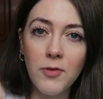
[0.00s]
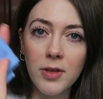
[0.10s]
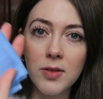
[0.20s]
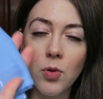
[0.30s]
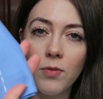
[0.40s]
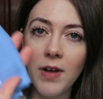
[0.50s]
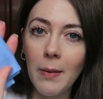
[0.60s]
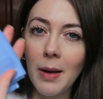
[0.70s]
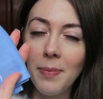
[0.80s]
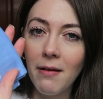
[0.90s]
got this
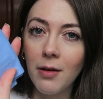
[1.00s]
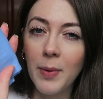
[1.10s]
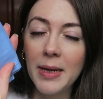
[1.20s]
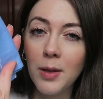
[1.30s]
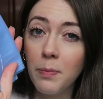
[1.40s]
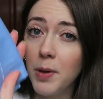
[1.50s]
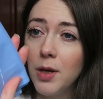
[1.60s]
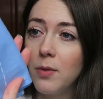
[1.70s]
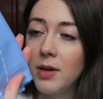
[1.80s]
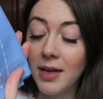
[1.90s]
cornflower periwinkle
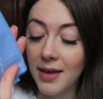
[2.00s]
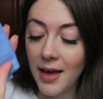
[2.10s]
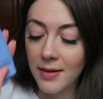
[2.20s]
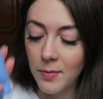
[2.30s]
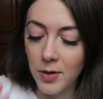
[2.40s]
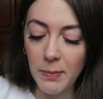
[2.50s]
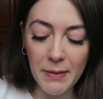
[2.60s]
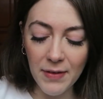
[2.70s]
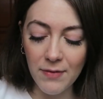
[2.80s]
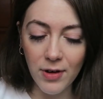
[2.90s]
blue one, again, one of my
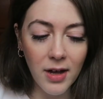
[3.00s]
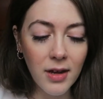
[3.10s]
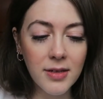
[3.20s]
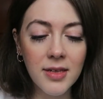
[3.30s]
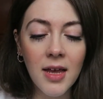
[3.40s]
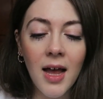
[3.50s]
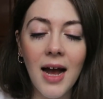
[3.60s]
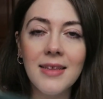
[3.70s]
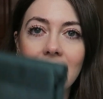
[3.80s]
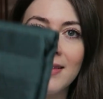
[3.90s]
favourite colours.
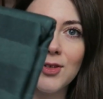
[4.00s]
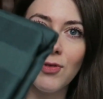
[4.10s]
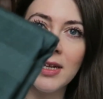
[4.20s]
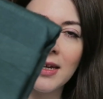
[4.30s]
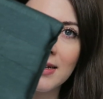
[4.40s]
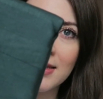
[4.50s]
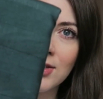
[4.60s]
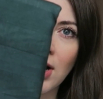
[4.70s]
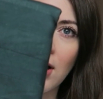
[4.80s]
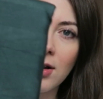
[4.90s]
And then this really nice
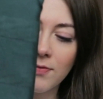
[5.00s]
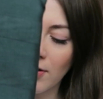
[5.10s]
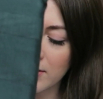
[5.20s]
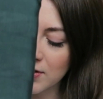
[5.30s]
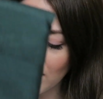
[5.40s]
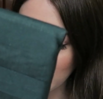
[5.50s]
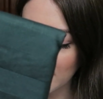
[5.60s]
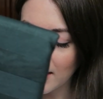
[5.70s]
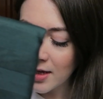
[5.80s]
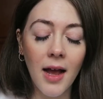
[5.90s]
dark forest
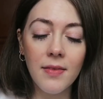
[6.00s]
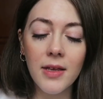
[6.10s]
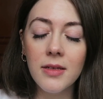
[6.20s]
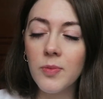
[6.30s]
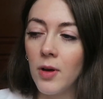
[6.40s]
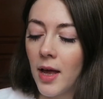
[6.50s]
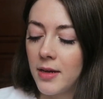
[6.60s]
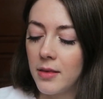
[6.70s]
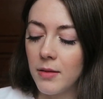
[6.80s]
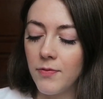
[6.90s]
green. And these were
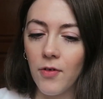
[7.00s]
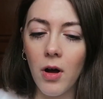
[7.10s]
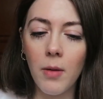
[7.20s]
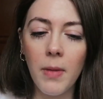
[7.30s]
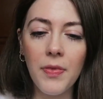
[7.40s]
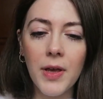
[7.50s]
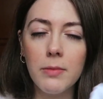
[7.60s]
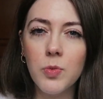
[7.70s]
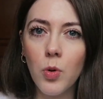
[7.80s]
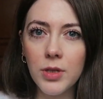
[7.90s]
anything from, I think it
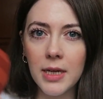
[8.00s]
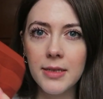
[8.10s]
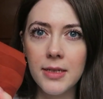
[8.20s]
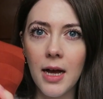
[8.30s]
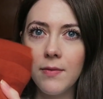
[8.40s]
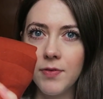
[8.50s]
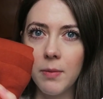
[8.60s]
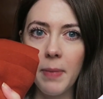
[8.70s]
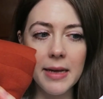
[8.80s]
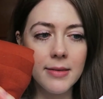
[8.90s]
was £1.99 for the
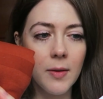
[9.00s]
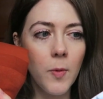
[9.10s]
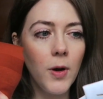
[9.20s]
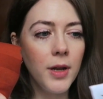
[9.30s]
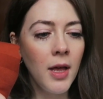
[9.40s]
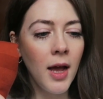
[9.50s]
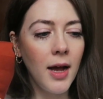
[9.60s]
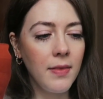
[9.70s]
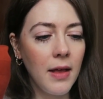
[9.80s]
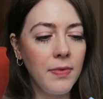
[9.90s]
basic one,
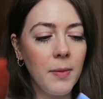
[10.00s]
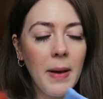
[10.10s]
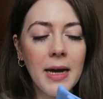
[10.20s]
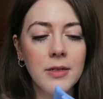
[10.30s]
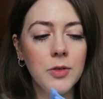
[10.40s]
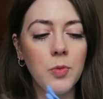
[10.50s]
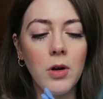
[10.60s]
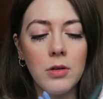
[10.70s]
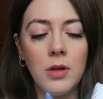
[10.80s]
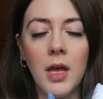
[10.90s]
and then the patterned
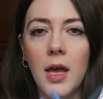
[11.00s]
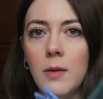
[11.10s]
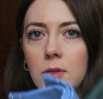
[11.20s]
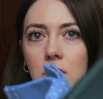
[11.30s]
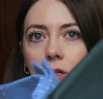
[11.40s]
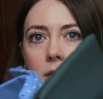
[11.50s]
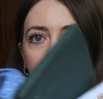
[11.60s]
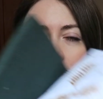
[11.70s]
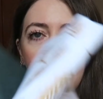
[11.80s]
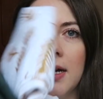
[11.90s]
one here was
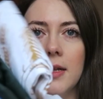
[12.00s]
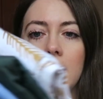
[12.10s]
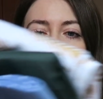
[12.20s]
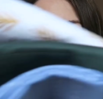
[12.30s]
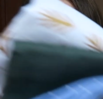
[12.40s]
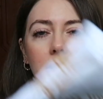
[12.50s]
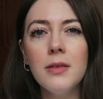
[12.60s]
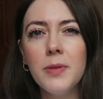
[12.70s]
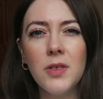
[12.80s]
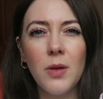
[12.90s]
£2.99. But these
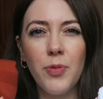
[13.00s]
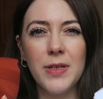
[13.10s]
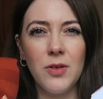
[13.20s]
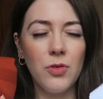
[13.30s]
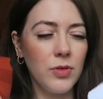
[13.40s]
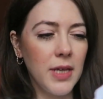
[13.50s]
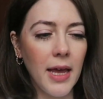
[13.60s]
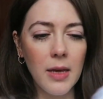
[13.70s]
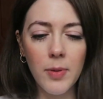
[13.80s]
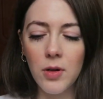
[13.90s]
would be so pretty on your
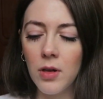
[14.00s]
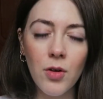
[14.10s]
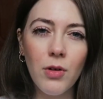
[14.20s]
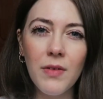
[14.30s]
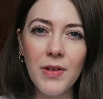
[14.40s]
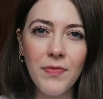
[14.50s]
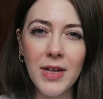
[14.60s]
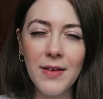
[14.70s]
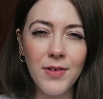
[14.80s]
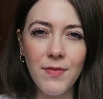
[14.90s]
table, or even if you
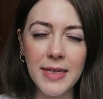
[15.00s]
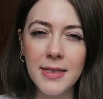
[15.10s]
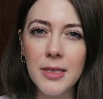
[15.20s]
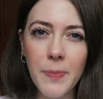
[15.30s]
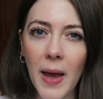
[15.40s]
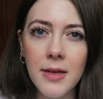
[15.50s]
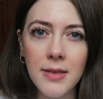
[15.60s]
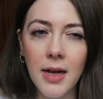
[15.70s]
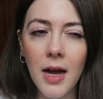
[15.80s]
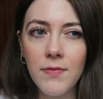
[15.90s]
live in a rented space.
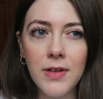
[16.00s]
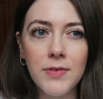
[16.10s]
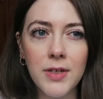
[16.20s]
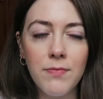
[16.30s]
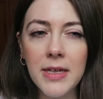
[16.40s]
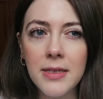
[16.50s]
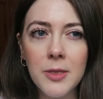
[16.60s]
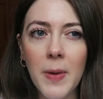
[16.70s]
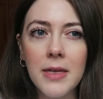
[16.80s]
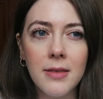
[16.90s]
Like I've lived in rented
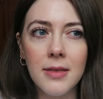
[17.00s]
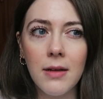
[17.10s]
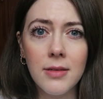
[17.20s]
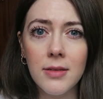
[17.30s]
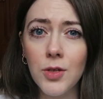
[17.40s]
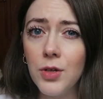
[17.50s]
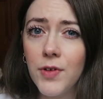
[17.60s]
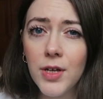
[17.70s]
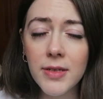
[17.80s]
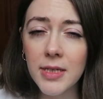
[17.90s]
spaces now since
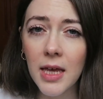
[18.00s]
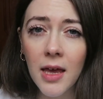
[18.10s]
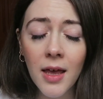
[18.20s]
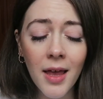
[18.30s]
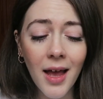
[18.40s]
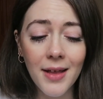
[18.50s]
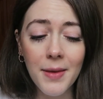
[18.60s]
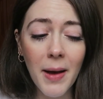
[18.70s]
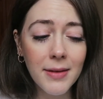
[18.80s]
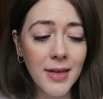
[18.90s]
university, and the
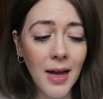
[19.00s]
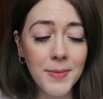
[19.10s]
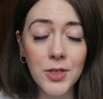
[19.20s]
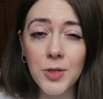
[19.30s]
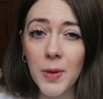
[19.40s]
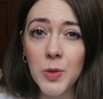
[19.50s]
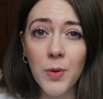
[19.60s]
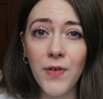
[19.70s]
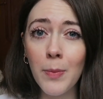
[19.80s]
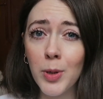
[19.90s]
amount of times I just went to
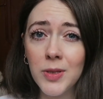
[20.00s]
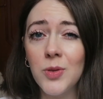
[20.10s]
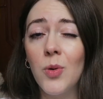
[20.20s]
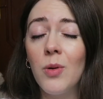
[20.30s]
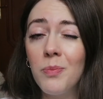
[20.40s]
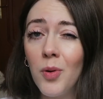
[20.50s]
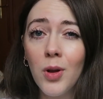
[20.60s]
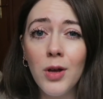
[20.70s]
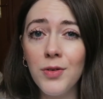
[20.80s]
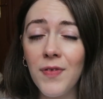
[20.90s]
a fabric store, bought
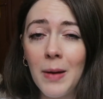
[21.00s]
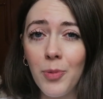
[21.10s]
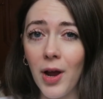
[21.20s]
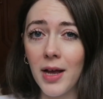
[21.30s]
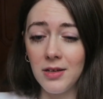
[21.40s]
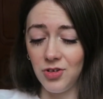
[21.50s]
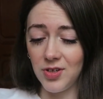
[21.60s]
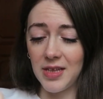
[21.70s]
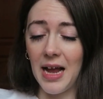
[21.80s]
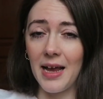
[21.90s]
a load of fabric and
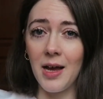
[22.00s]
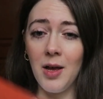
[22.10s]
just like